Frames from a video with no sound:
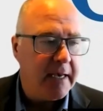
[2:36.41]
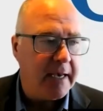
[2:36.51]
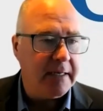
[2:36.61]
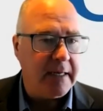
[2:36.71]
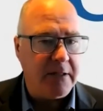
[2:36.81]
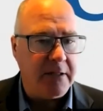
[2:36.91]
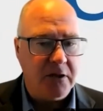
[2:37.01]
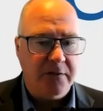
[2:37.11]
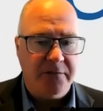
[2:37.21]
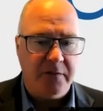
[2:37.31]
and, and
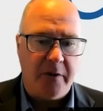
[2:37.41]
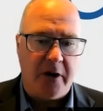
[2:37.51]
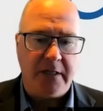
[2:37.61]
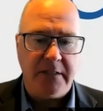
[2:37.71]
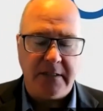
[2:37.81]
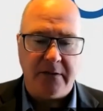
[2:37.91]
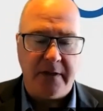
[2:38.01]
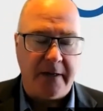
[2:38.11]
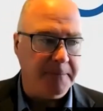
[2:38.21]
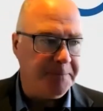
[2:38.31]
looking for bargains out
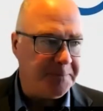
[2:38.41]
there.